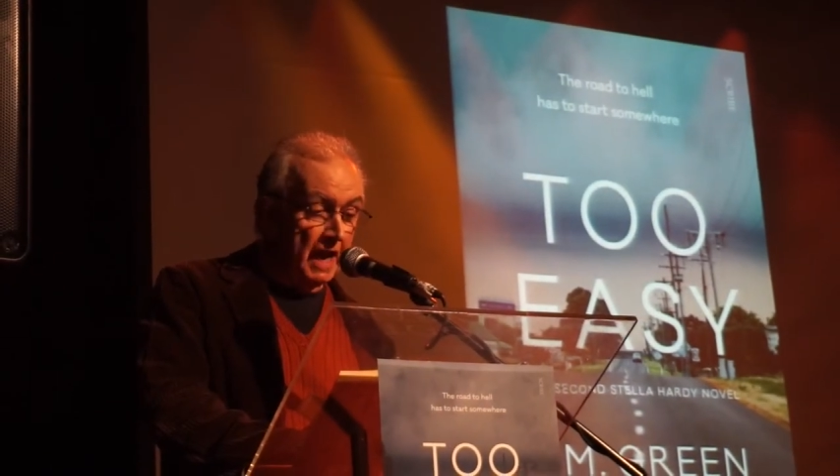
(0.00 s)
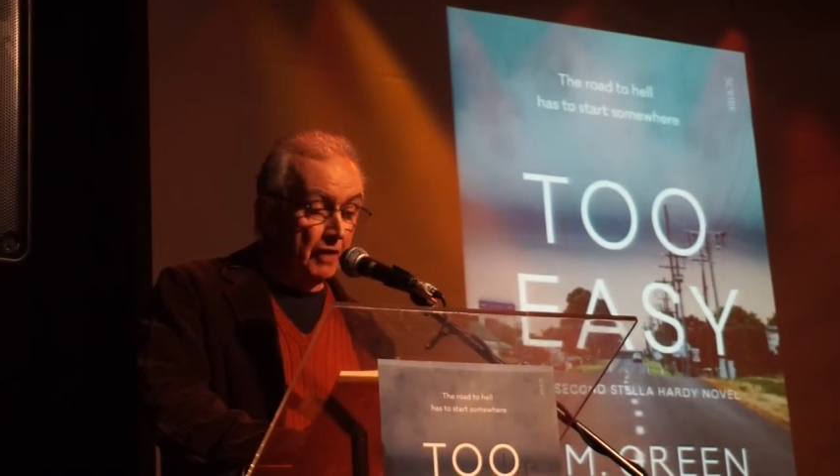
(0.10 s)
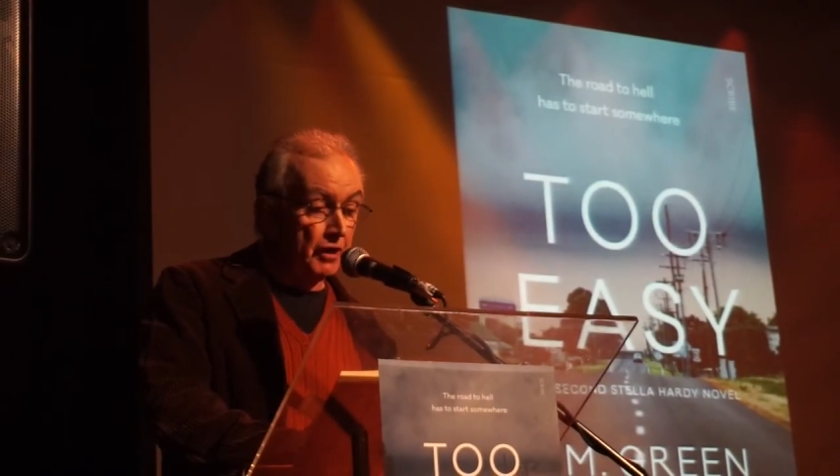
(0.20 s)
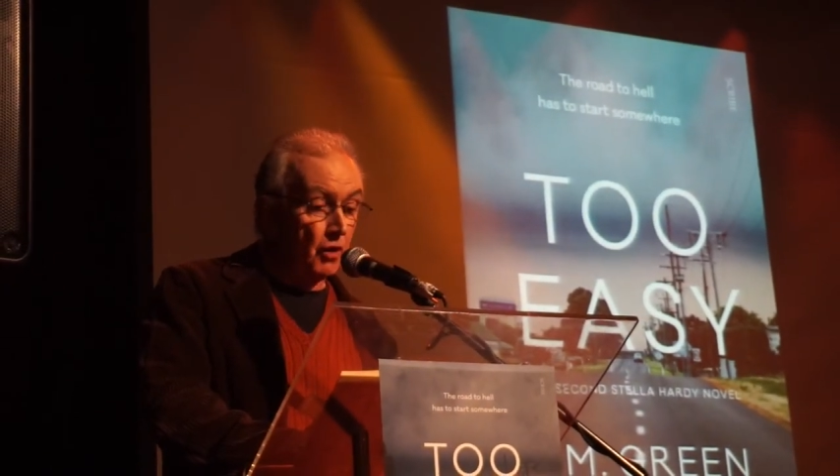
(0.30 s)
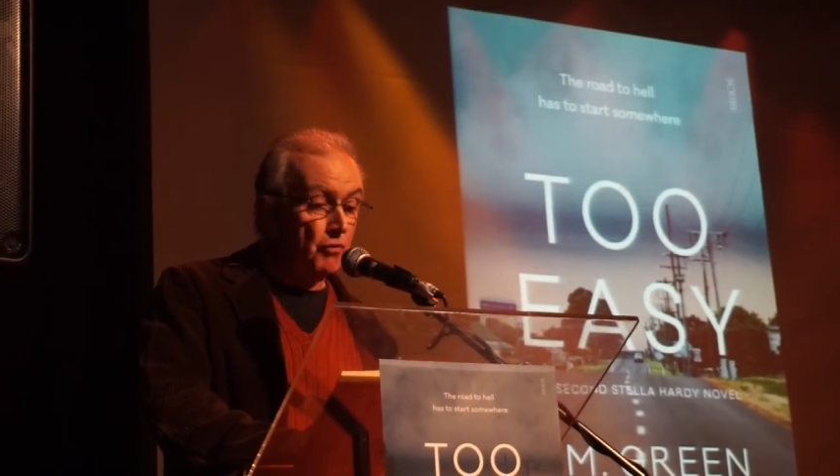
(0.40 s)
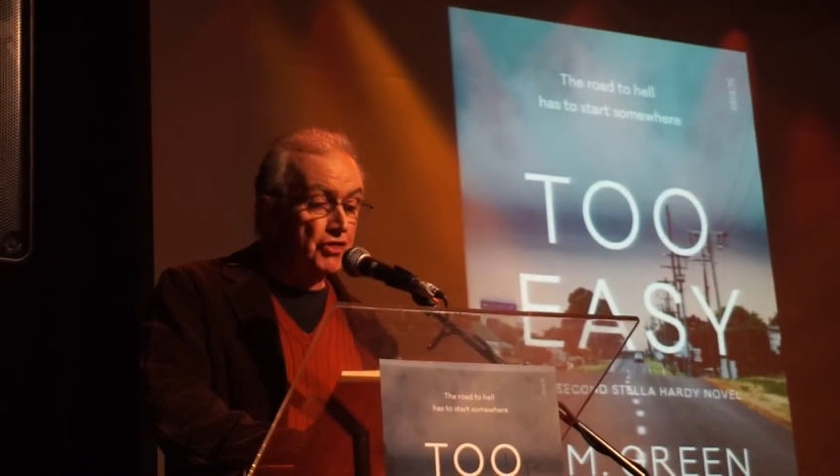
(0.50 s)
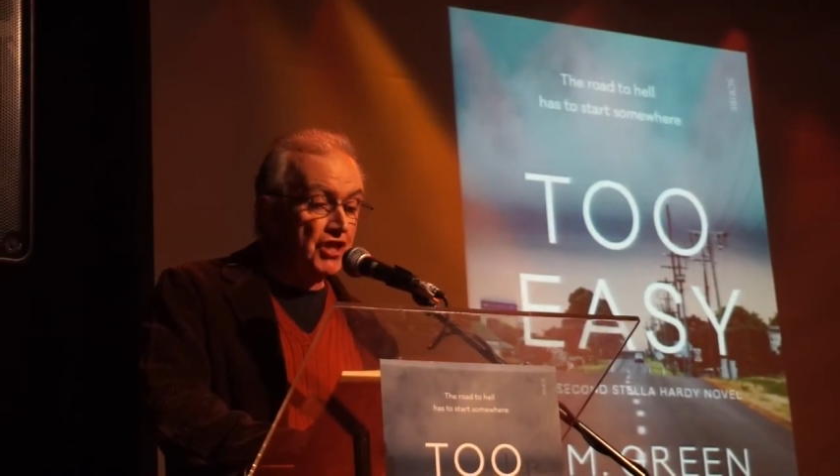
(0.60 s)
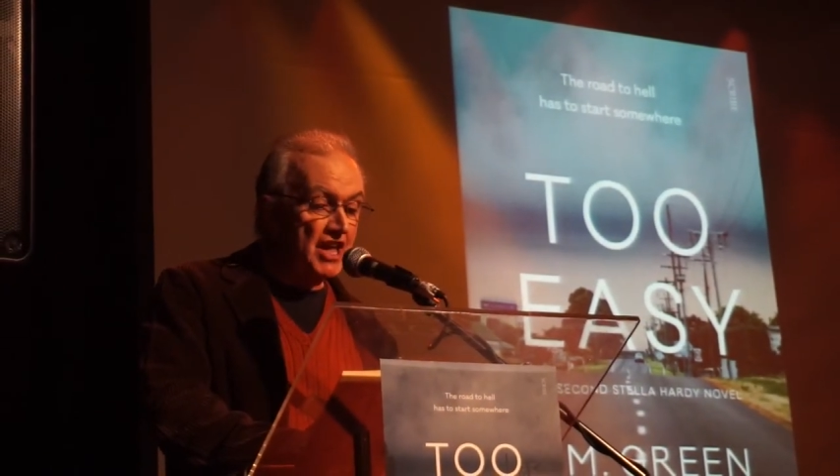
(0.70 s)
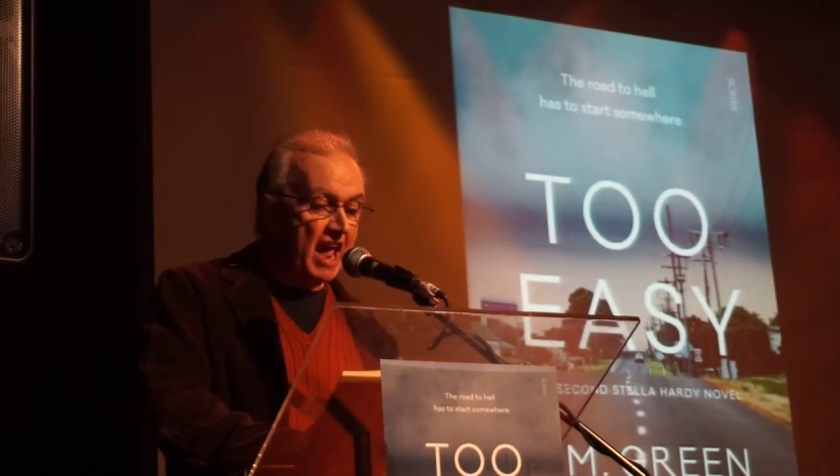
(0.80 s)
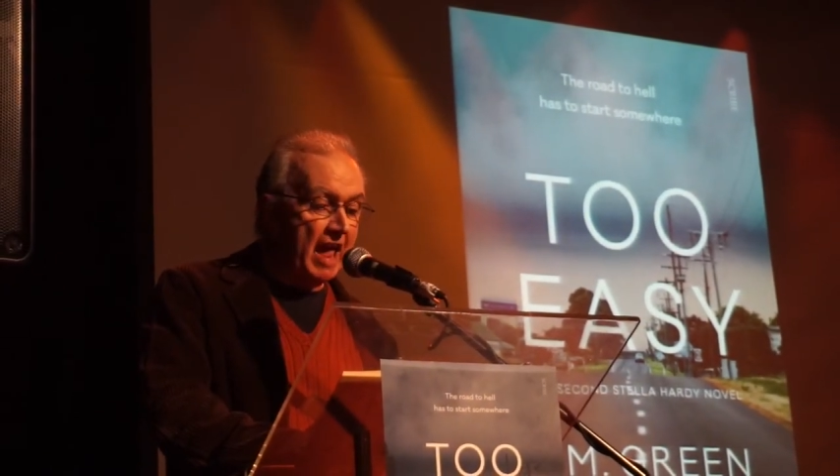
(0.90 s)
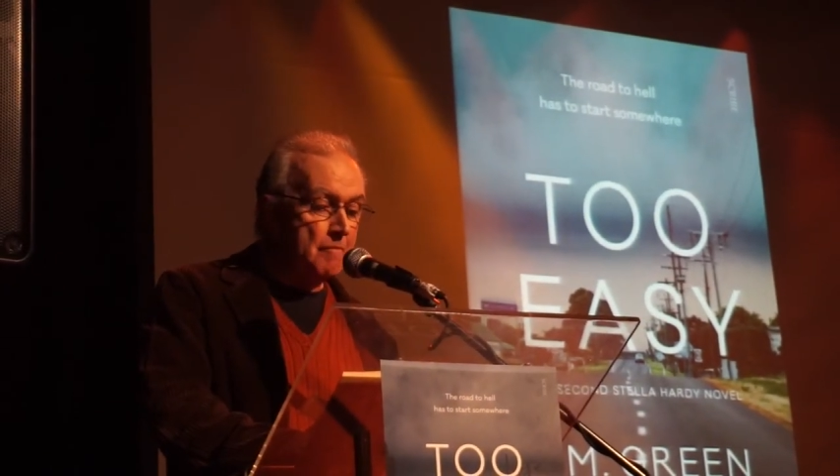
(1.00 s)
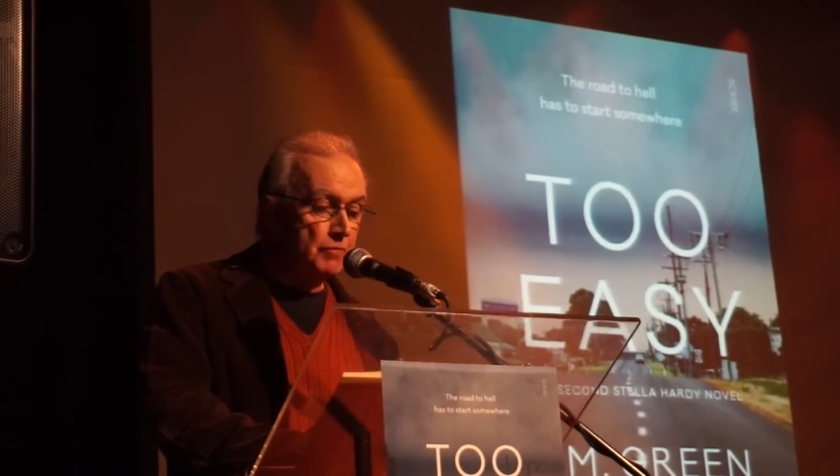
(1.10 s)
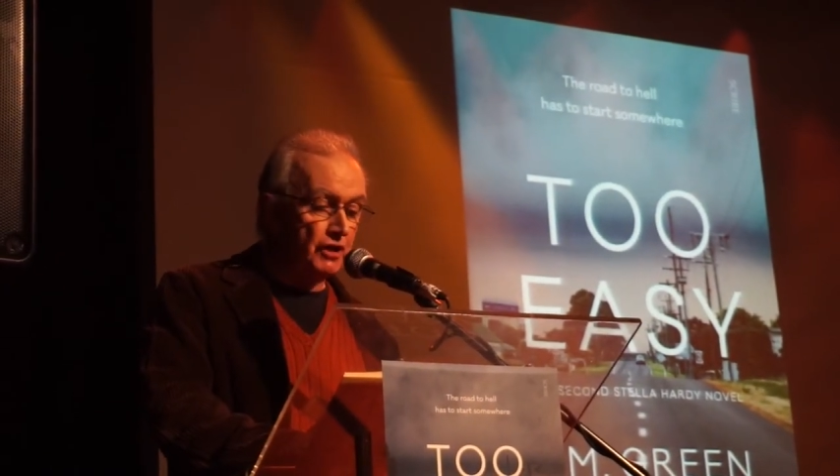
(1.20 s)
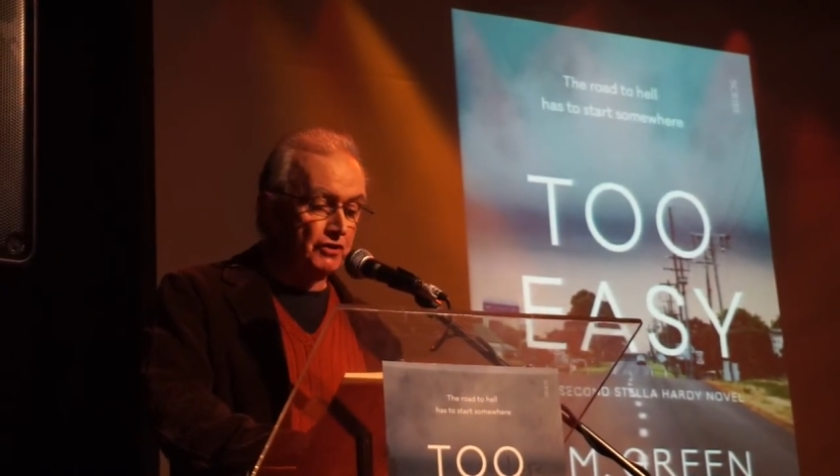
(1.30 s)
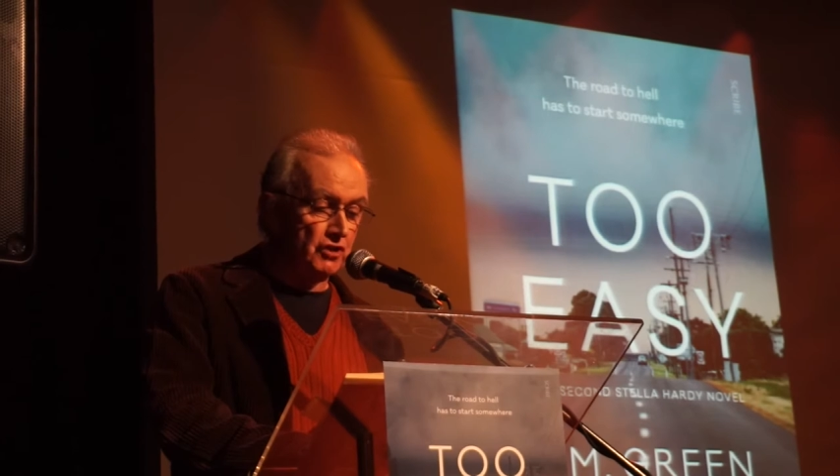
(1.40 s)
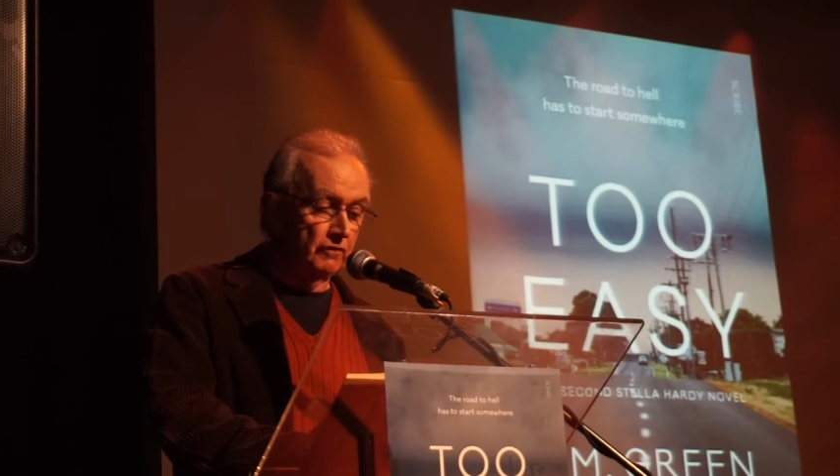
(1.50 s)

area with the ambience